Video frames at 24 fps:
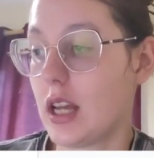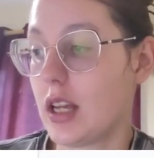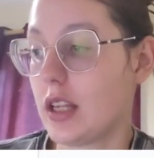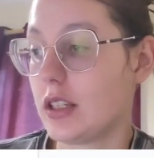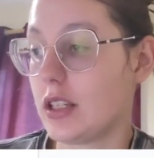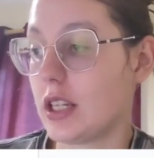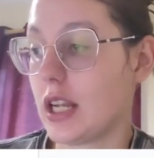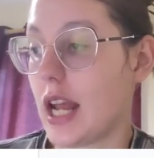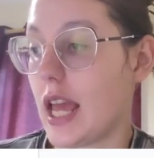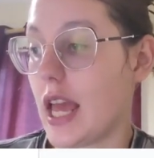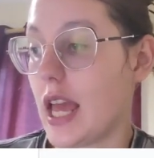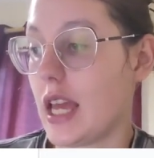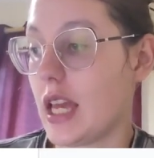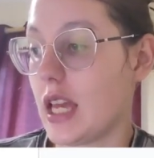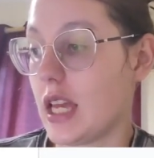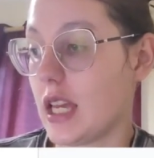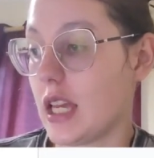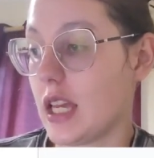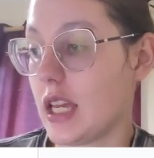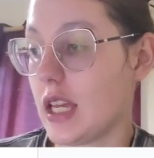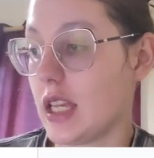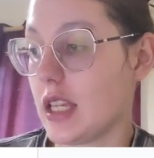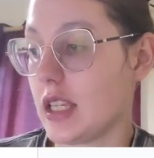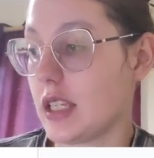today
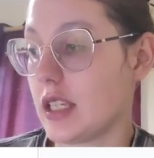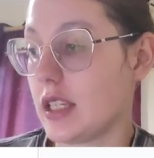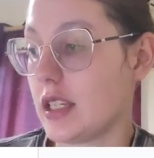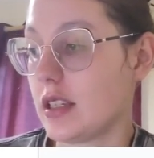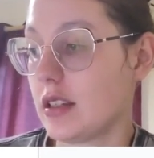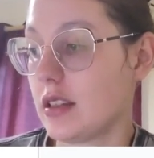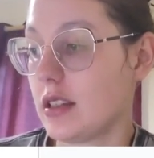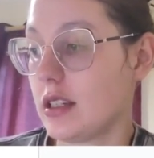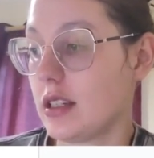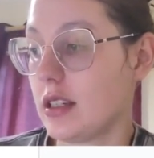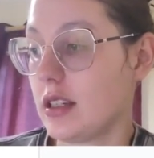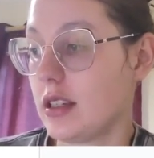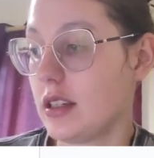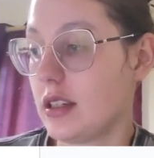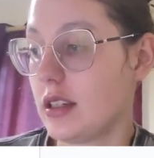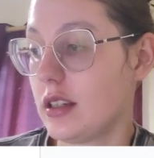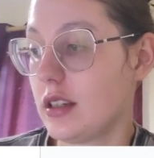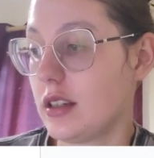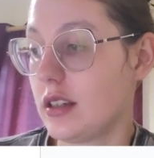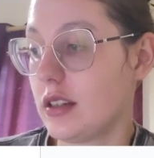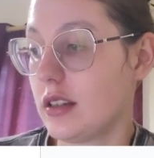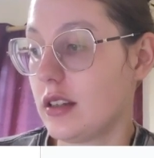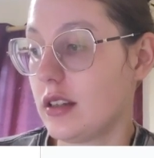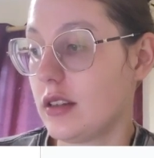is
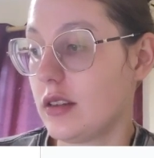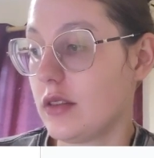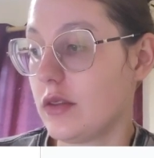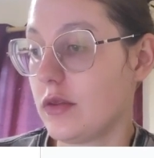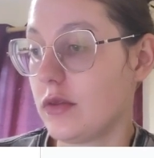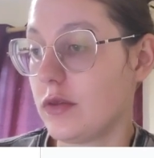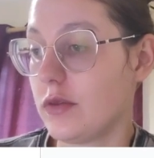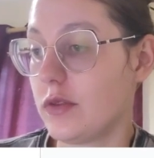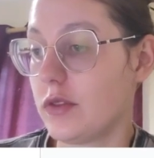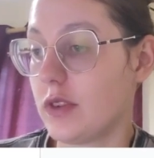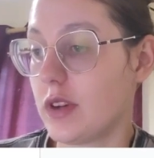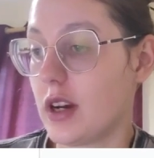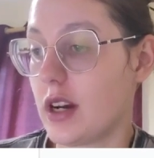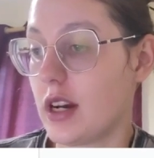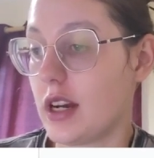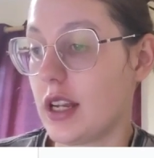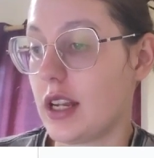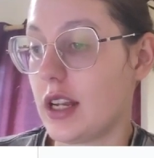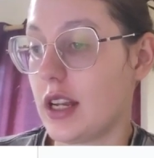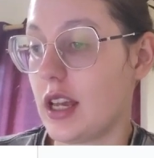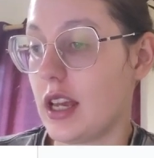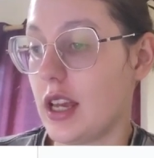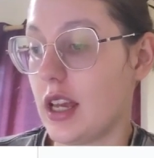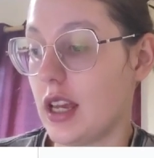
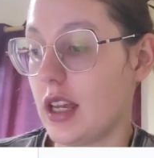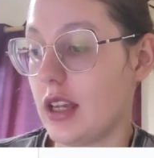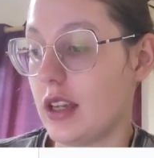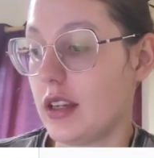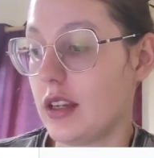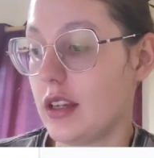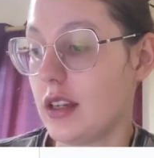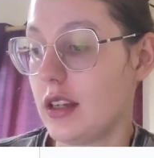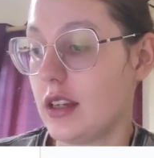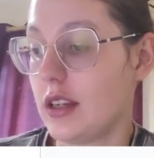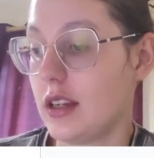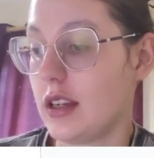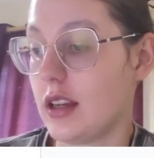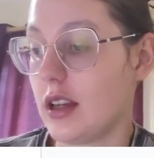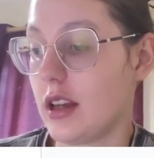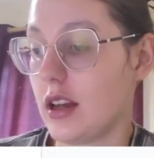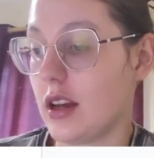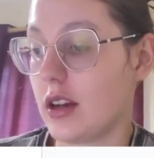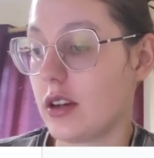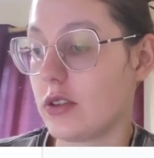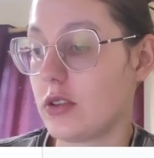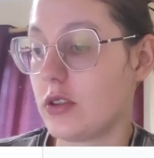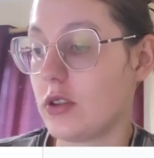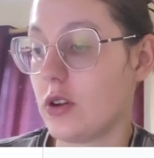Friday,
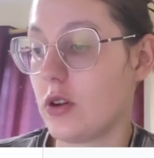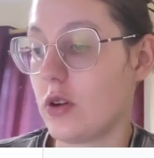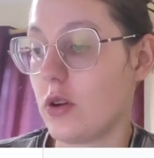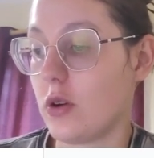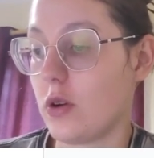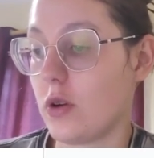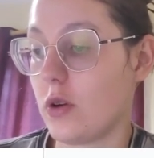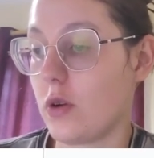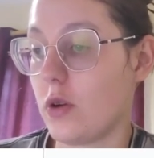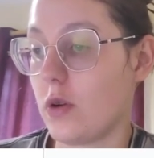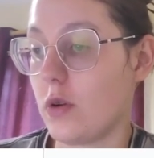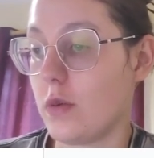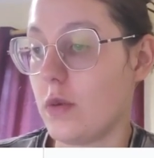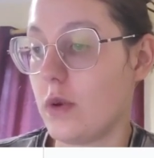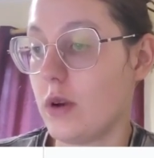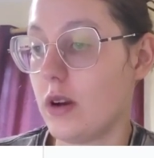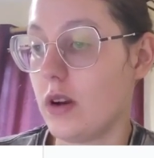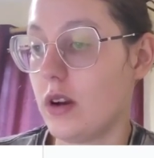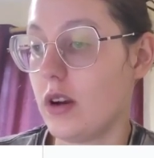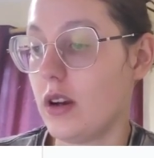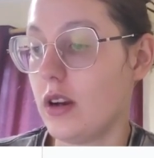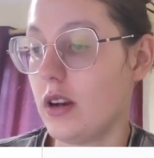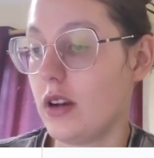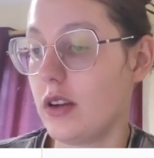
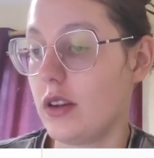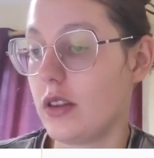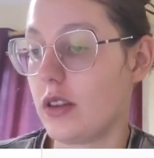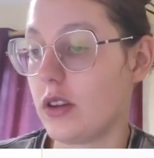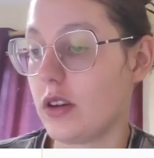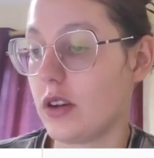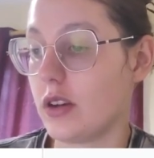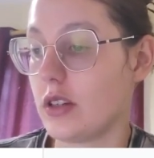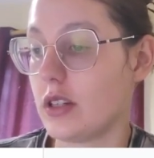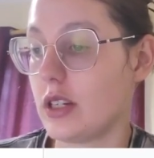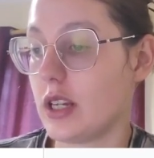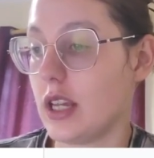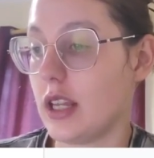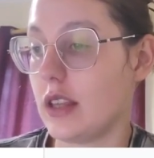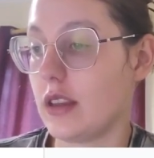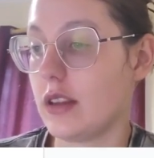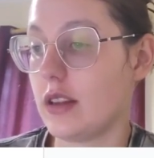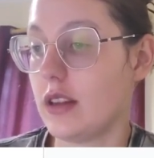October 13th.